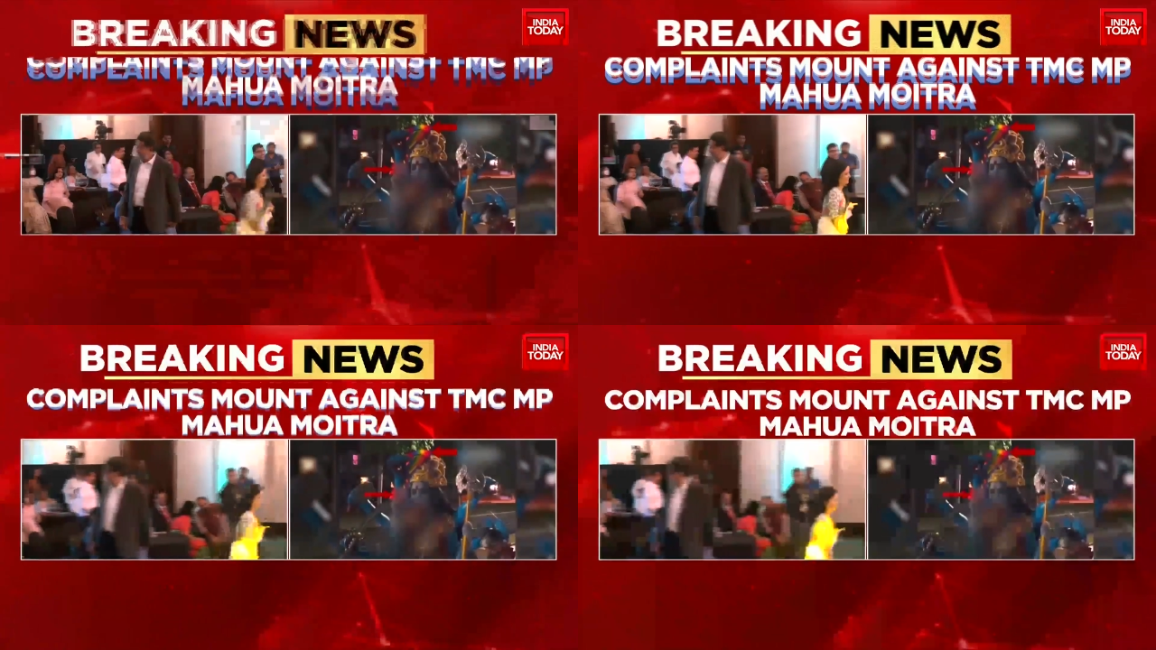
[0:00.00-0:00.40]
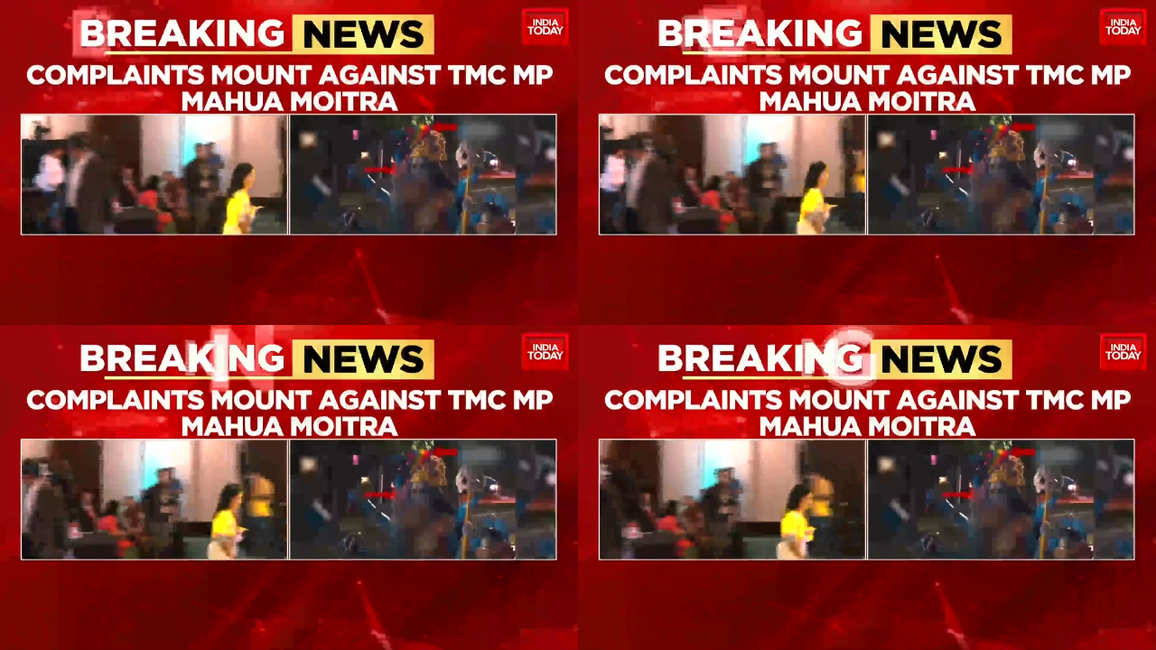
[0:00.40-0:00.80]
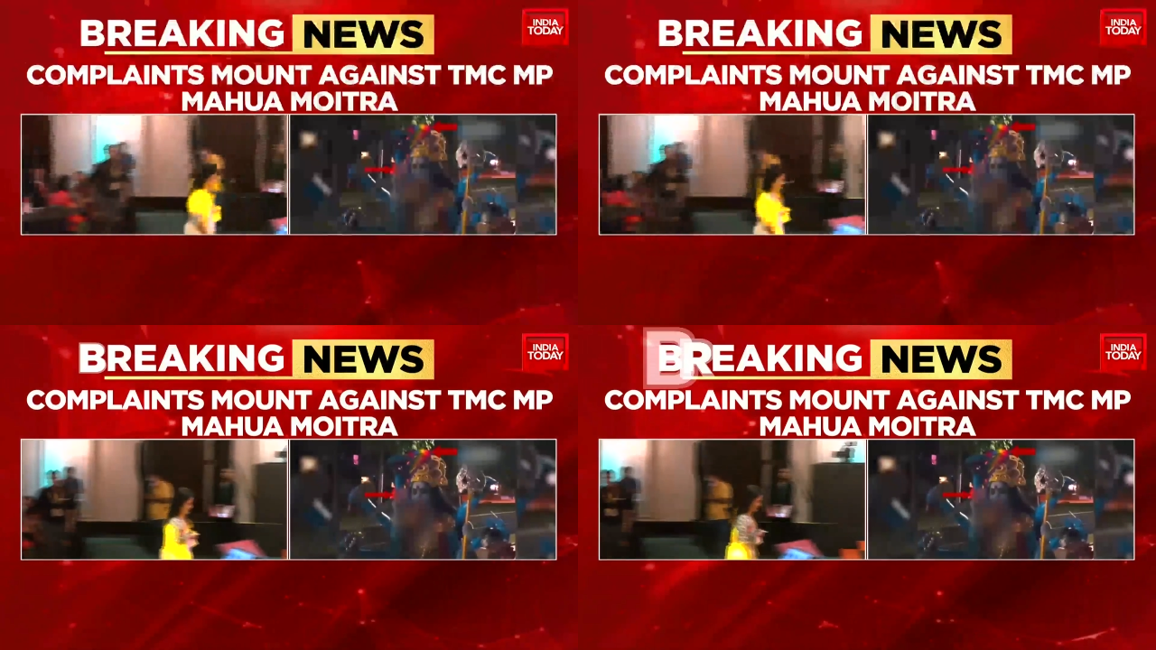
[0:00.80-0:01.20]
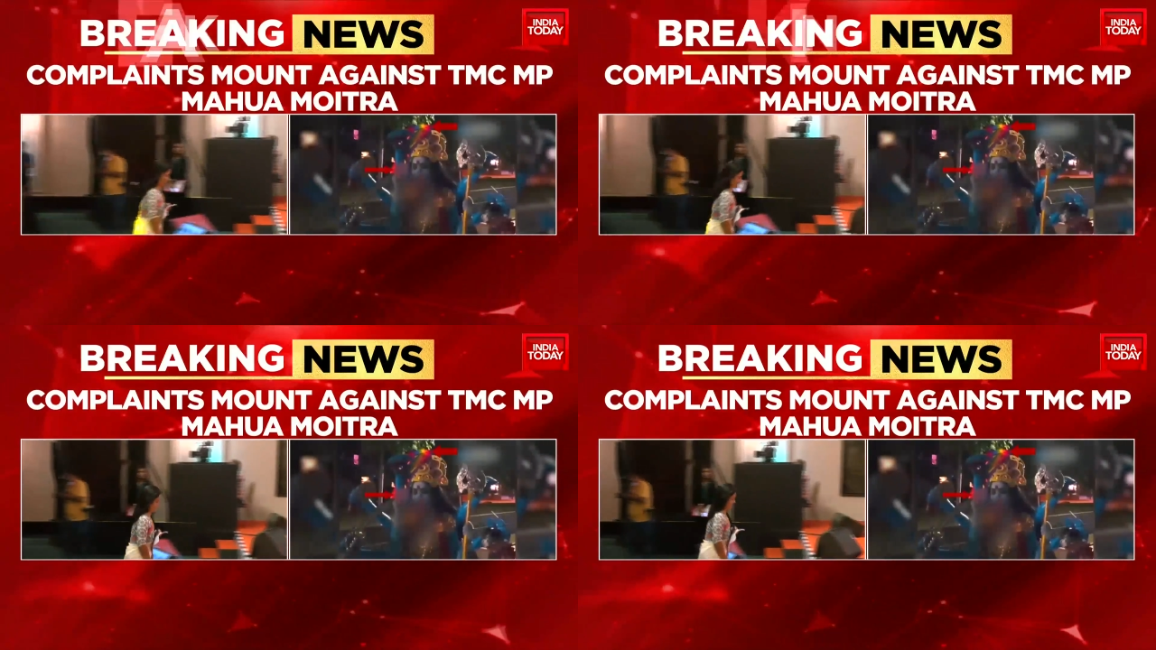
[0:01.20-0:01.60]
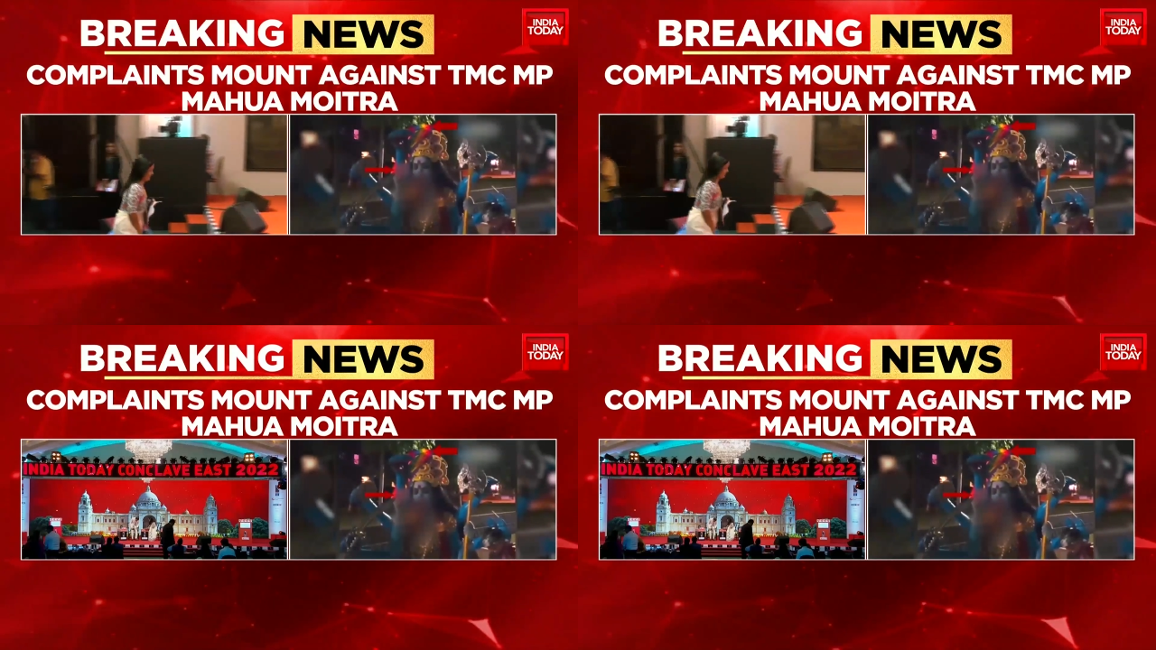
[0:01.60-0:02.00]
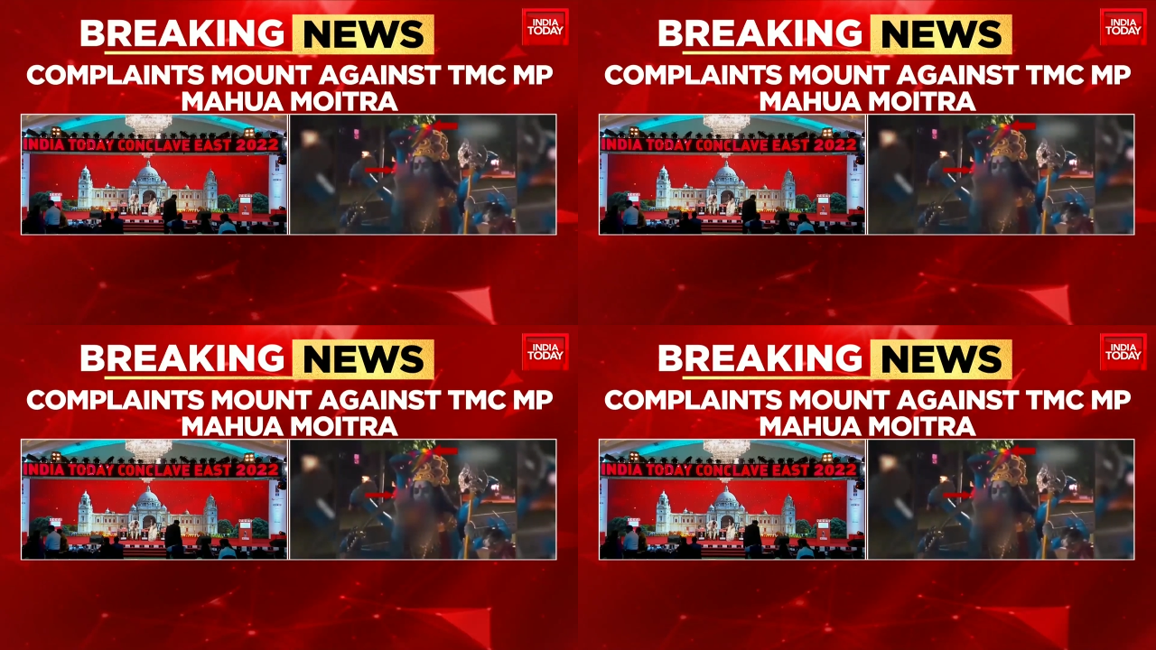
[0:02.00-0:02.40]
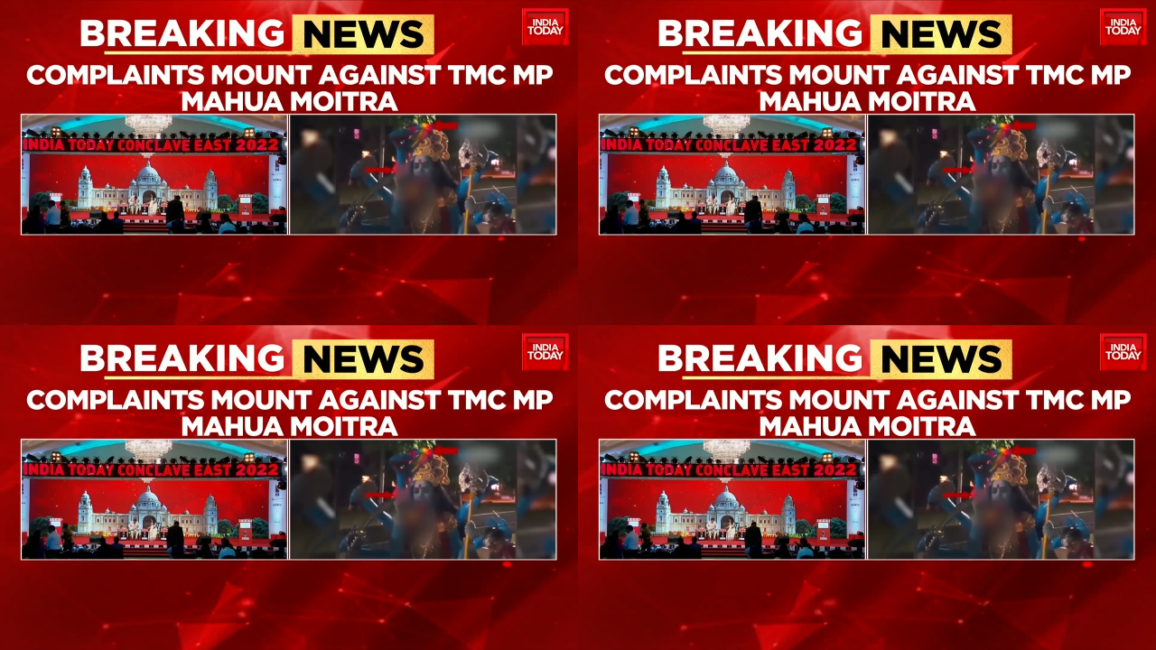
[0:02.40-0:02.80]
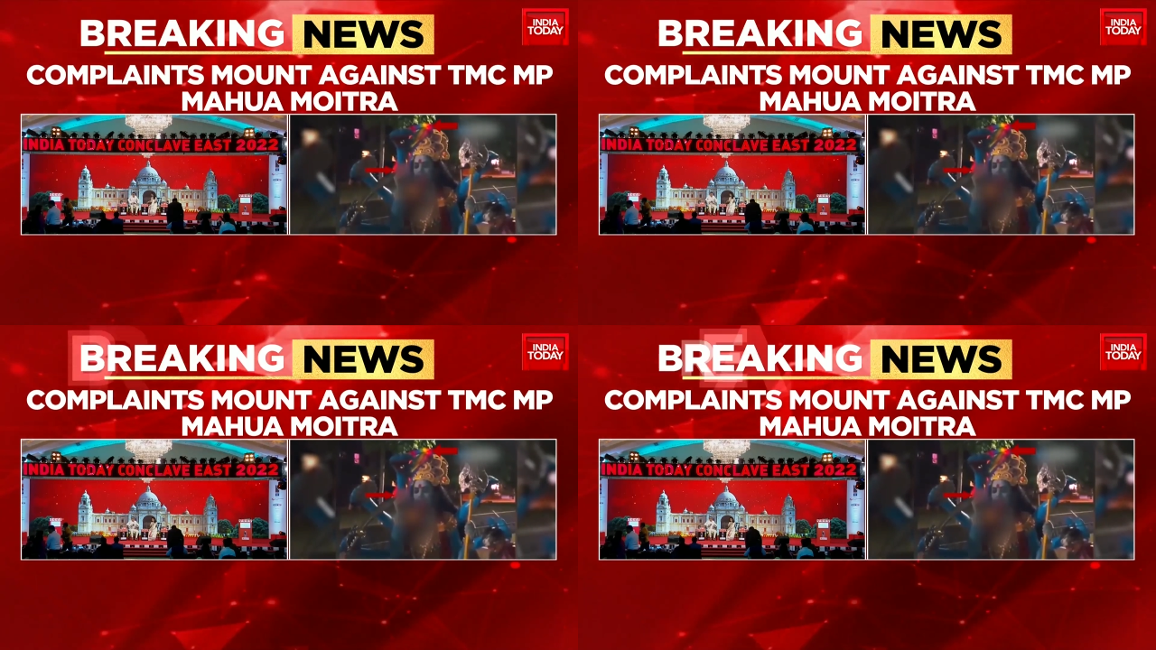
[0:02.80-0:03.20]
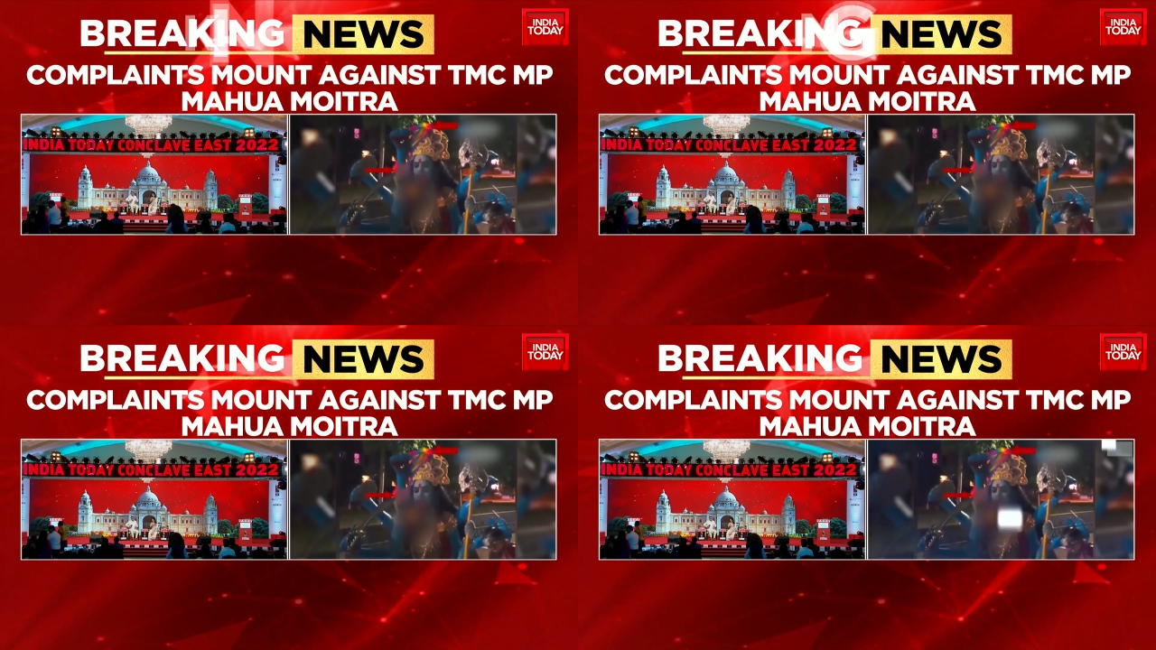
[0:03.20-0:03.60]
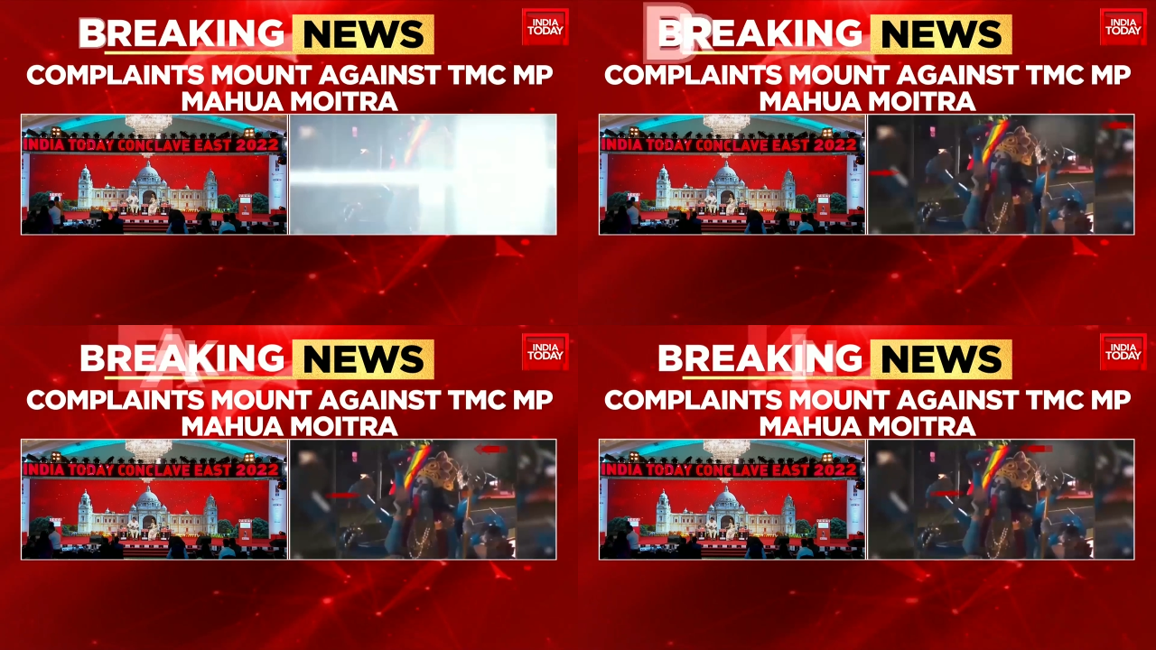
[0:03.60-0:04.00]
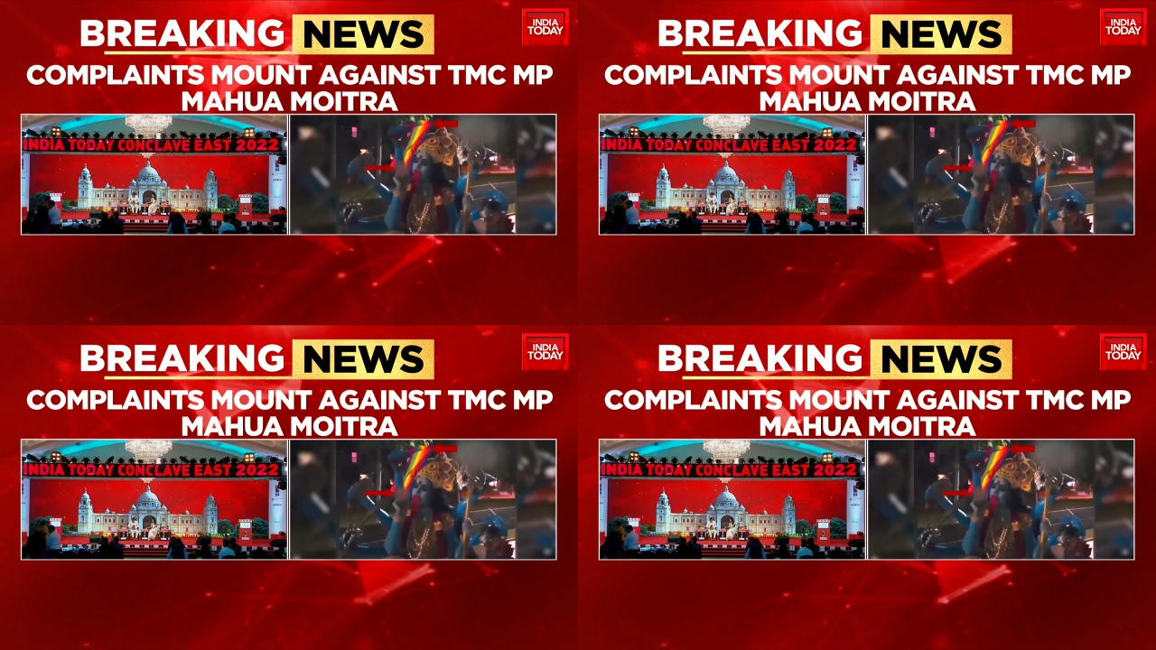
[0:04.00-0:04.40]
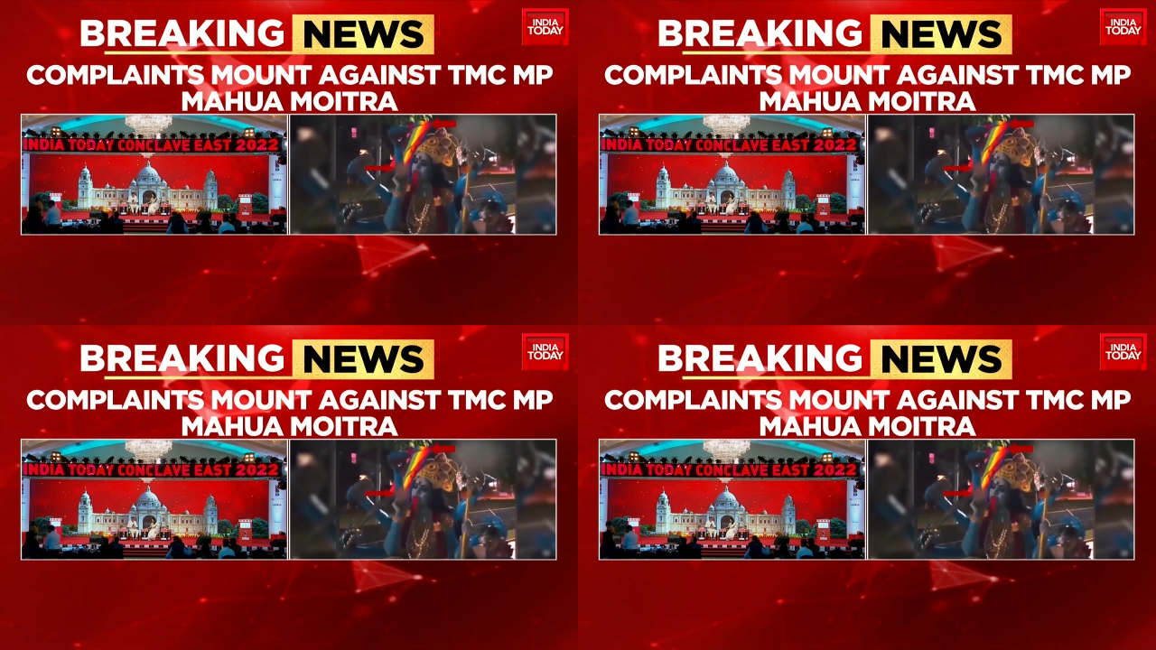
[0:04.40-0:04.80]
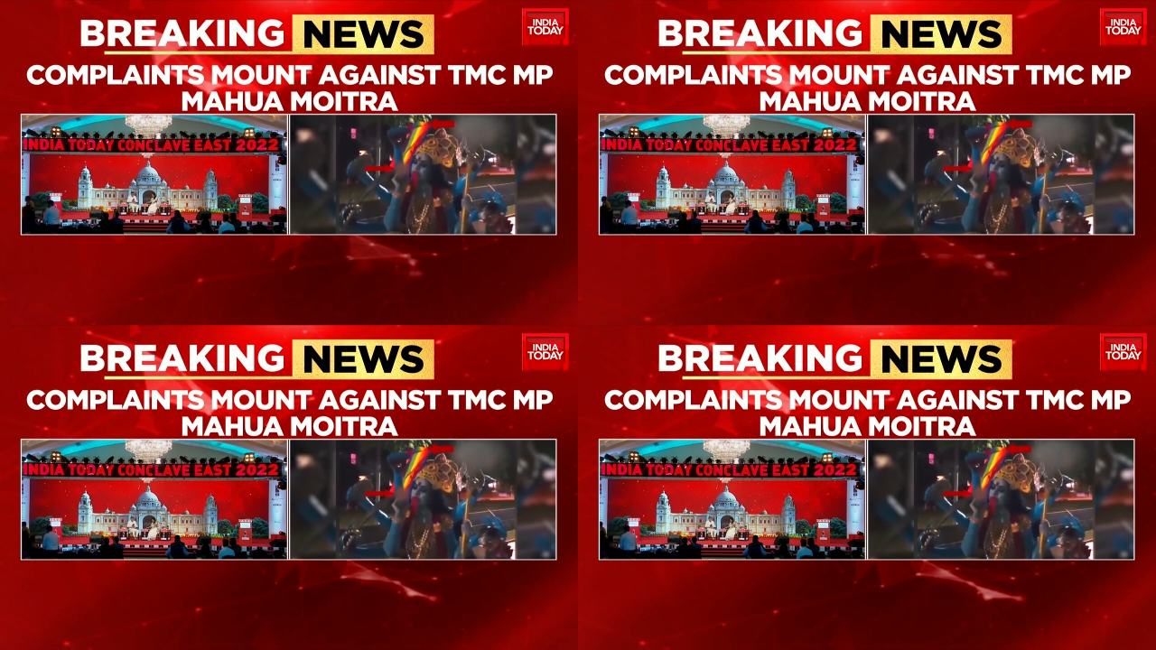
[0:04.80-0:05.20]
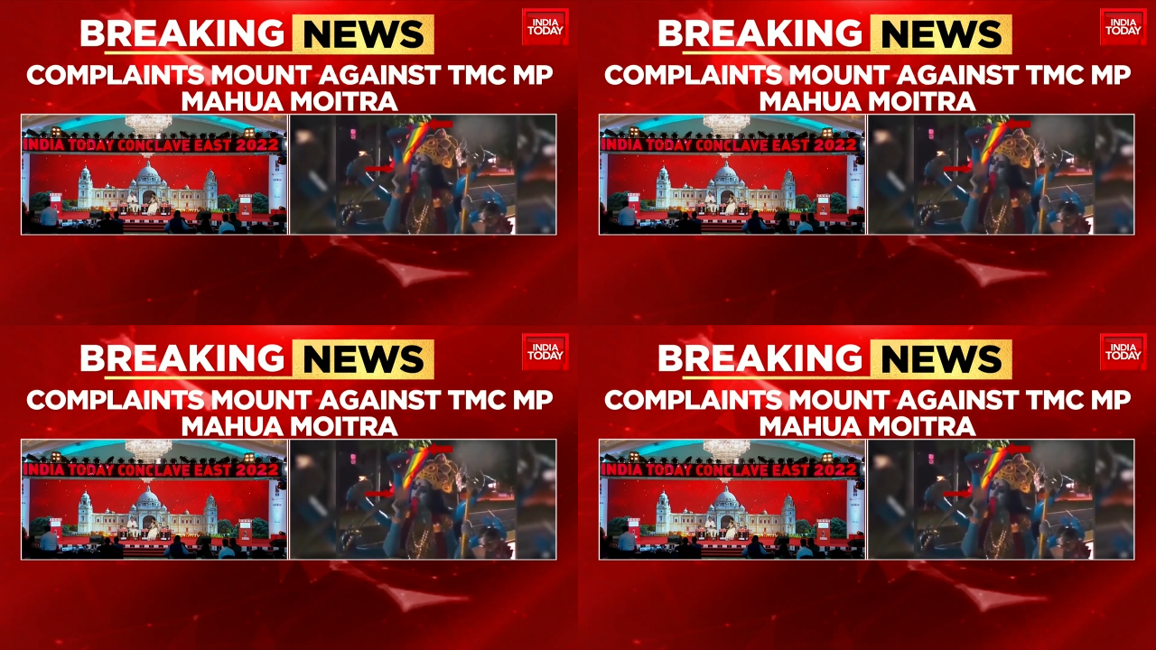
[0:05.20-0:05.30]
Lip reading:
(no speaker visible)